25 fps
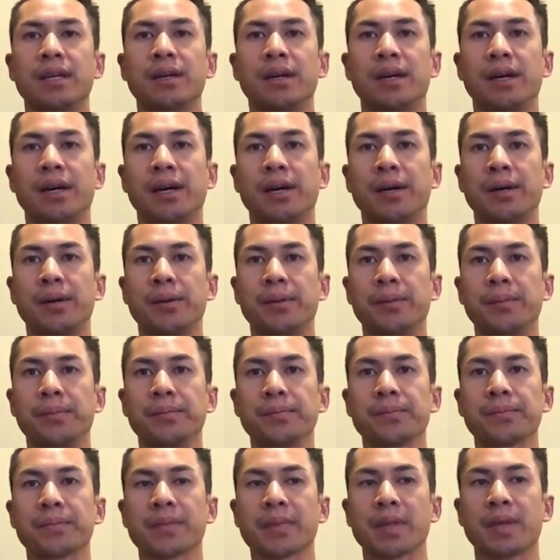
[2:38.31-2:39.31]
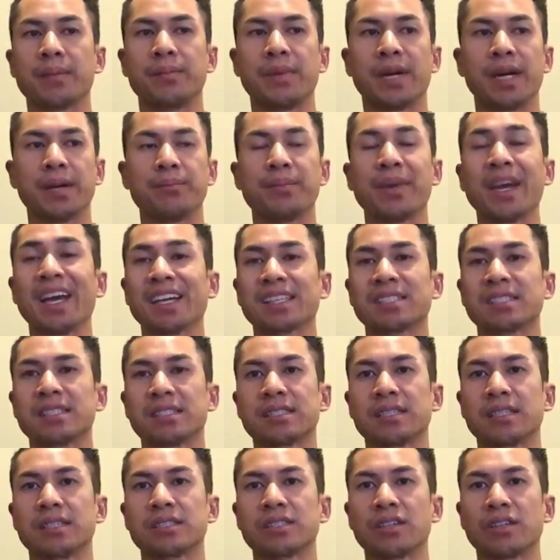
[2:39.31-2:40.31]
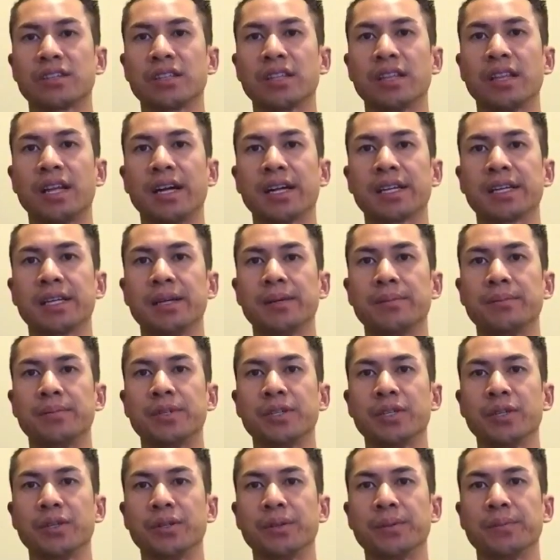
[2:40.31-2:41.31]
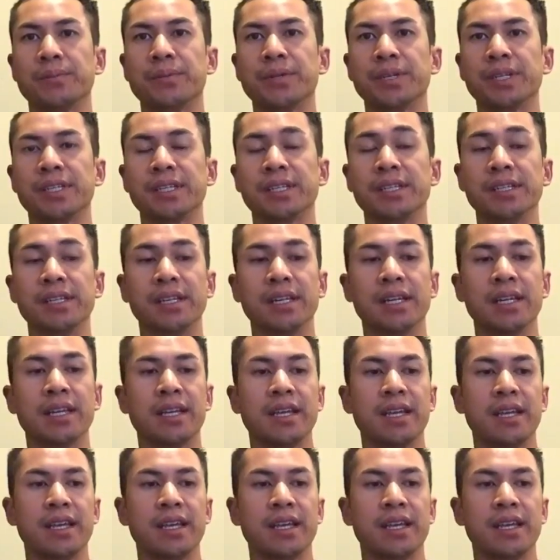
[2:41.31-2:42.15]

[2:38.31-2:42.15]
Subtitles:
my pecs start to lock up pretty good.